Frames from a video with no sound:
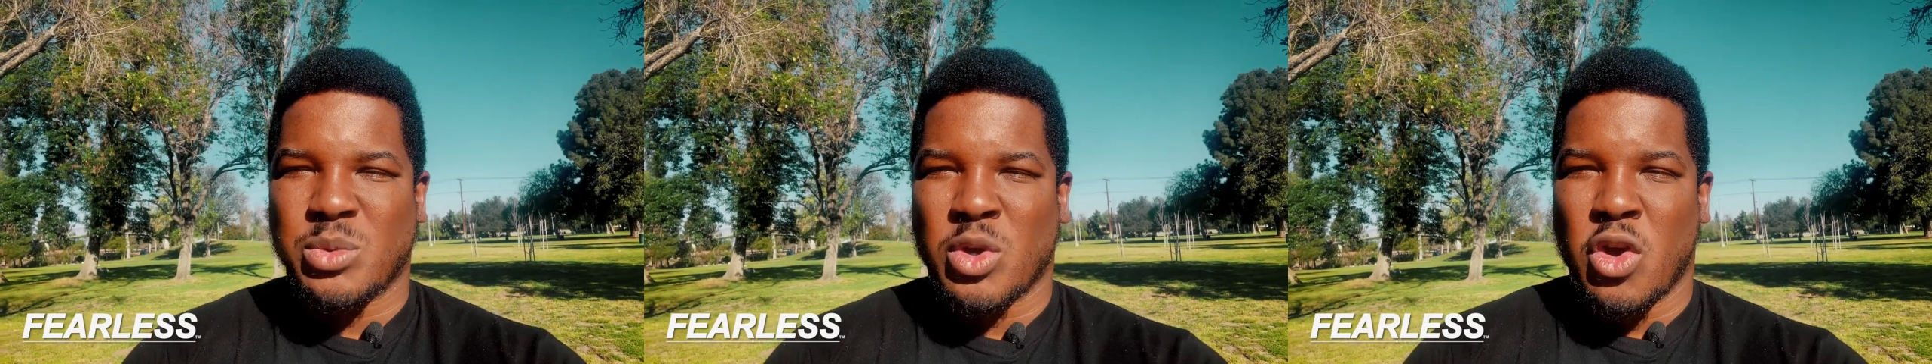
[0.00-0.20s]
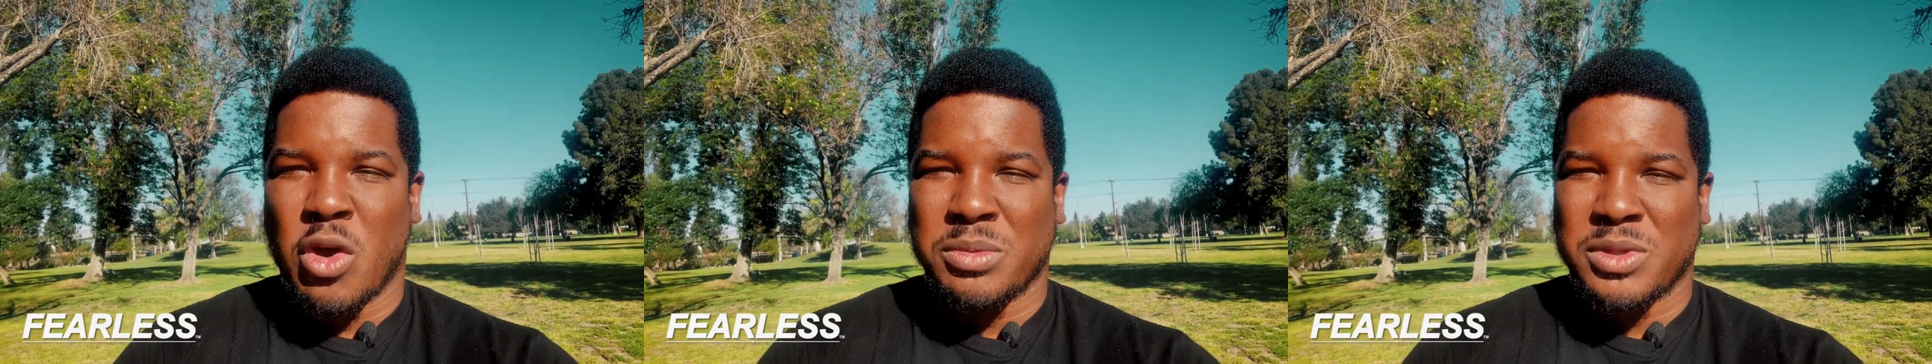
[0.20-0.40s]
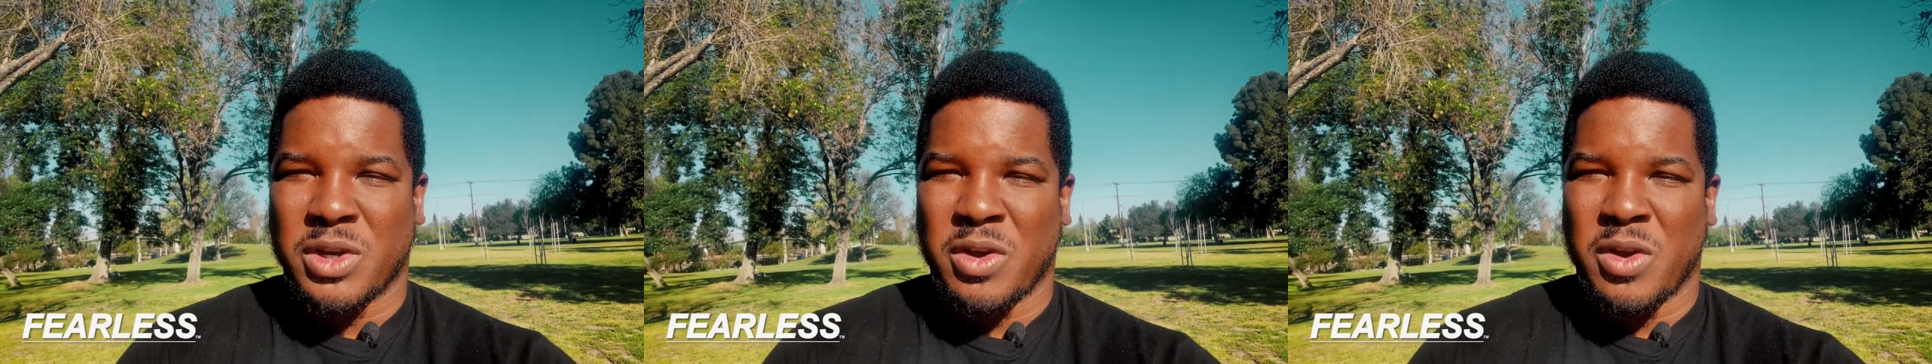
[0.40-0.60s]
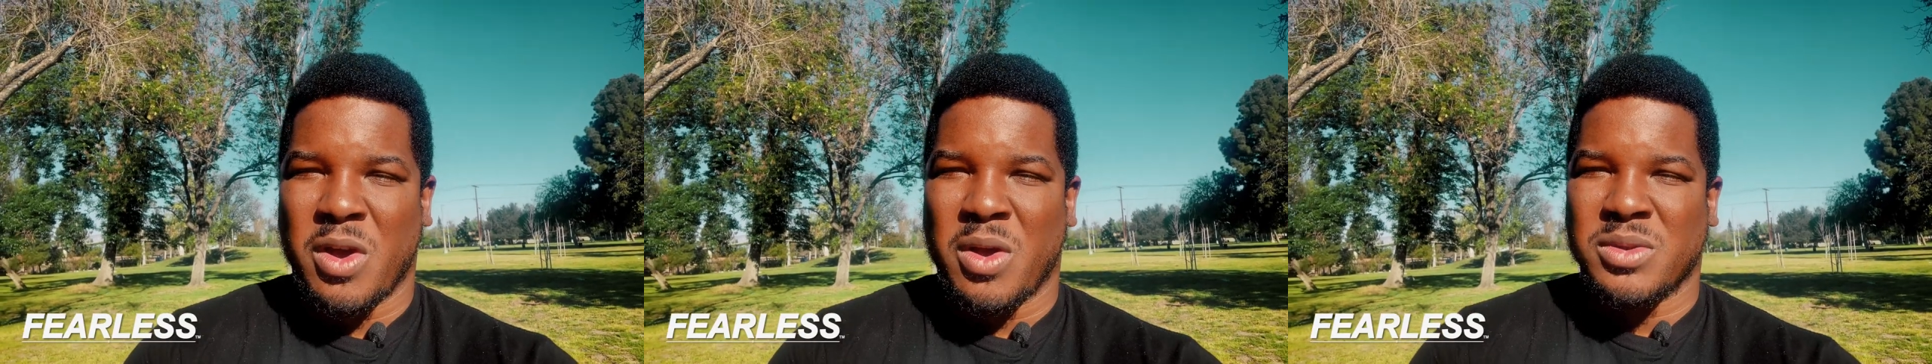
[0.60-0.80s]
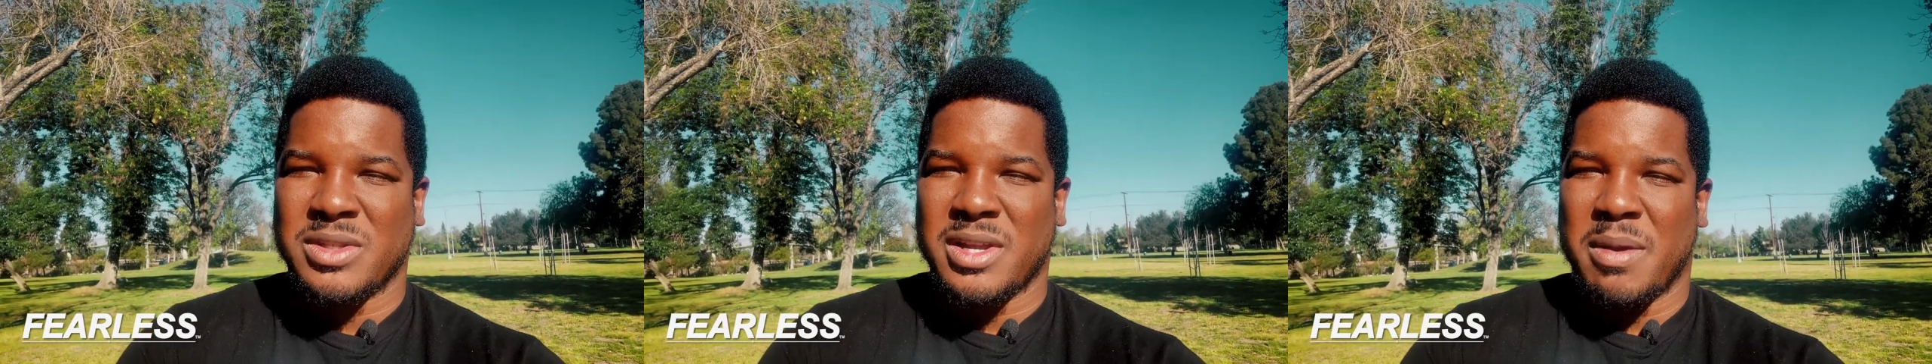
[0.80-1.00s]
will go up to
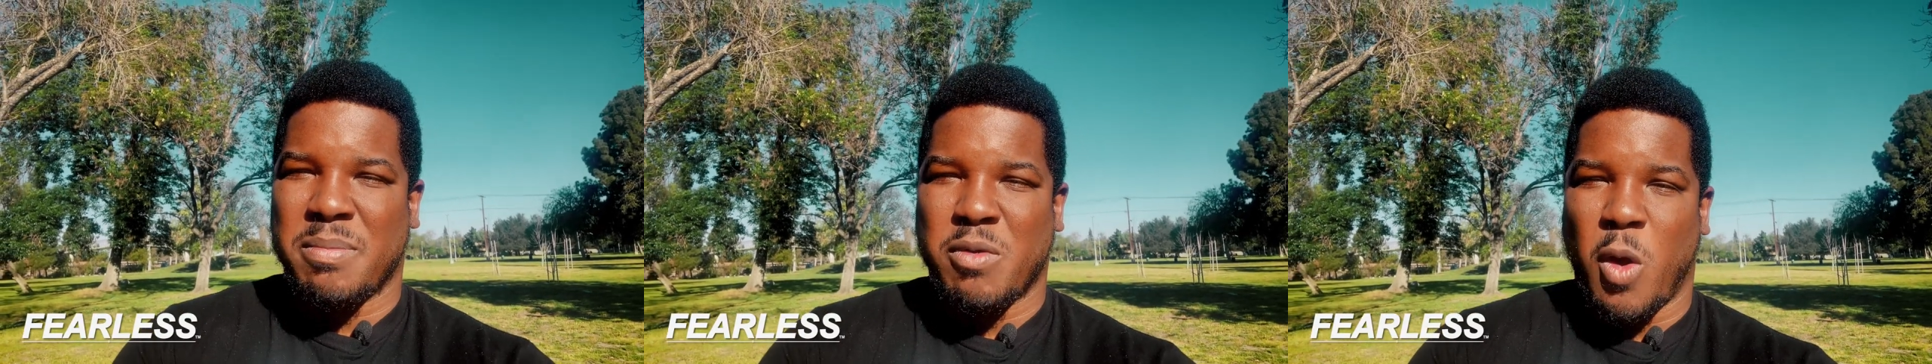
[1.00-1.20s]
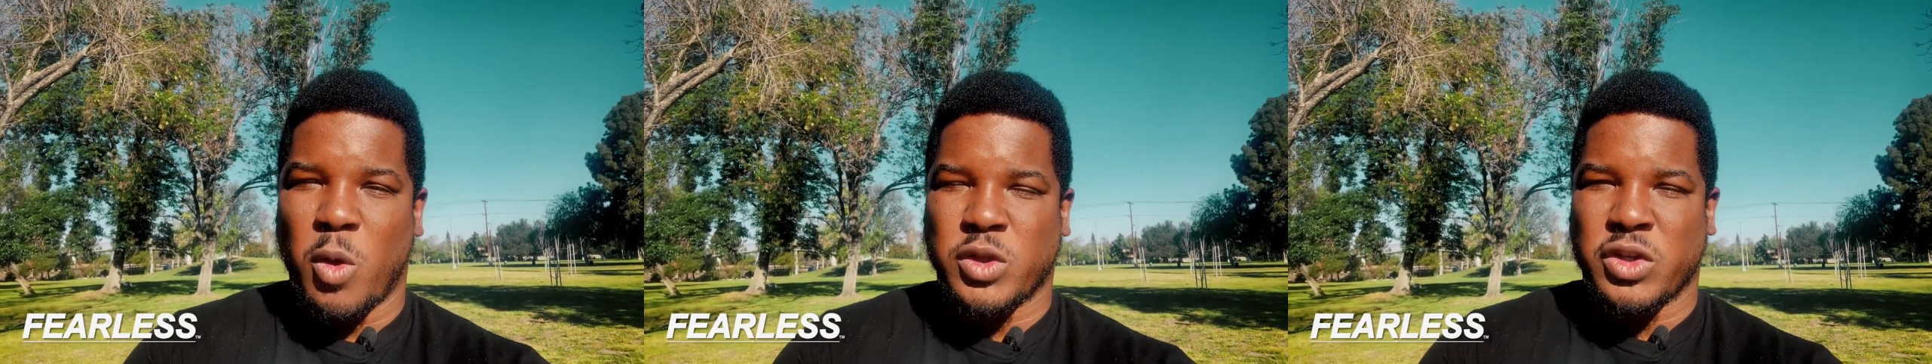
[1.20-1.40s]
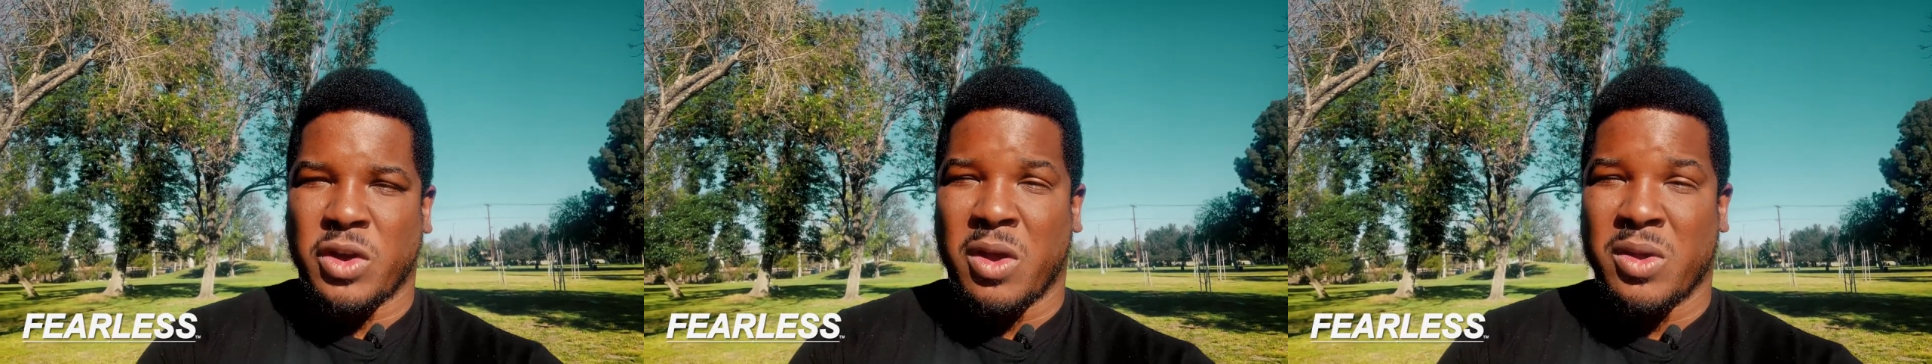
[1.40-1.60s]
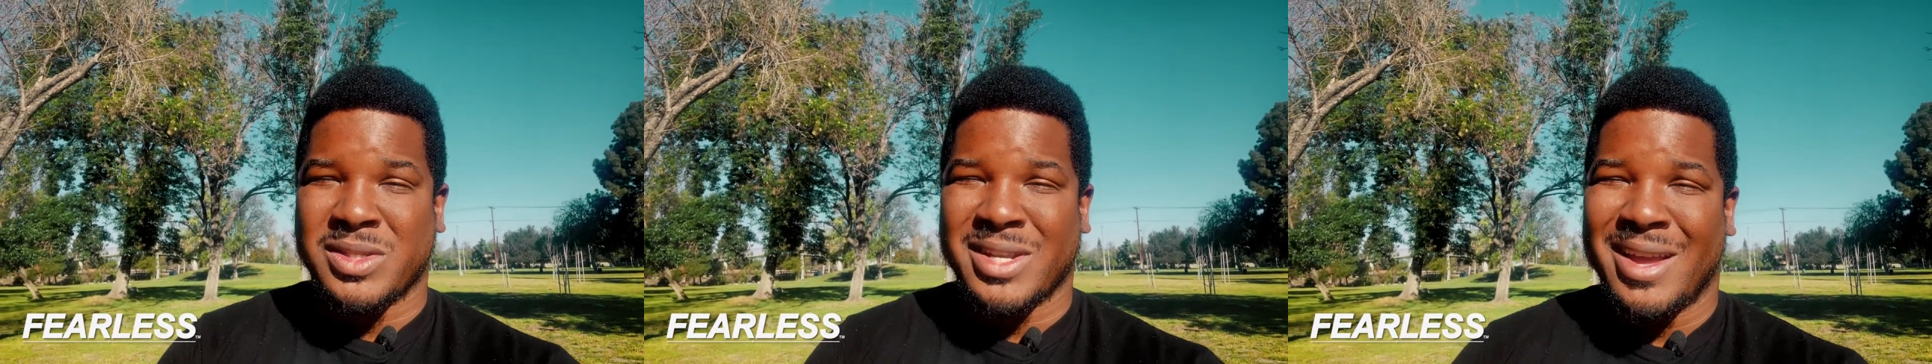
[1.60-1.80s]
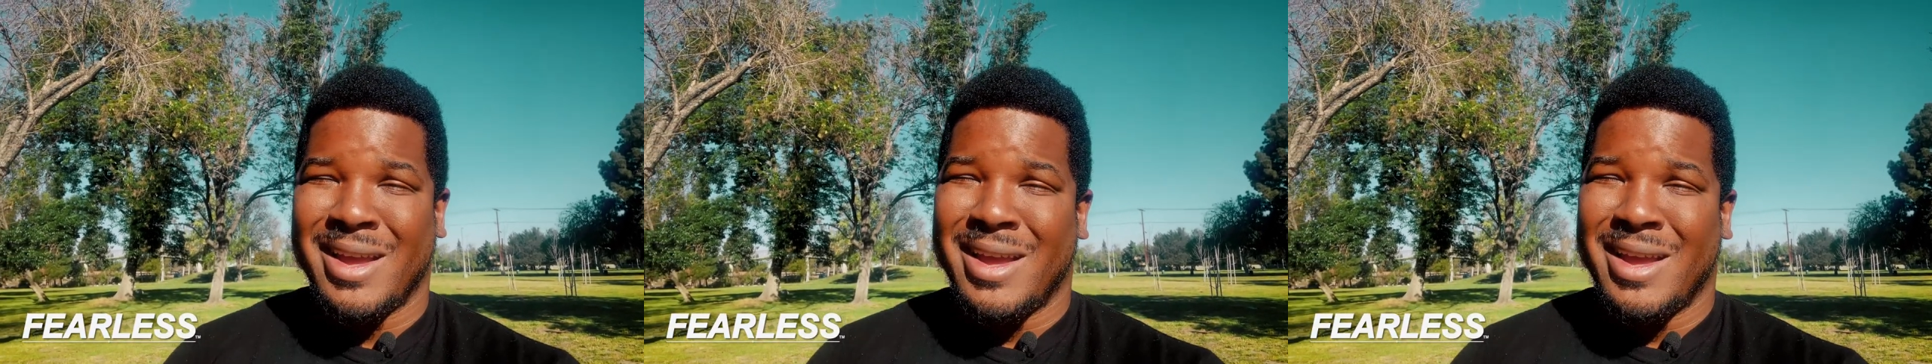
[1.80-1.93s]
girls, approach girls,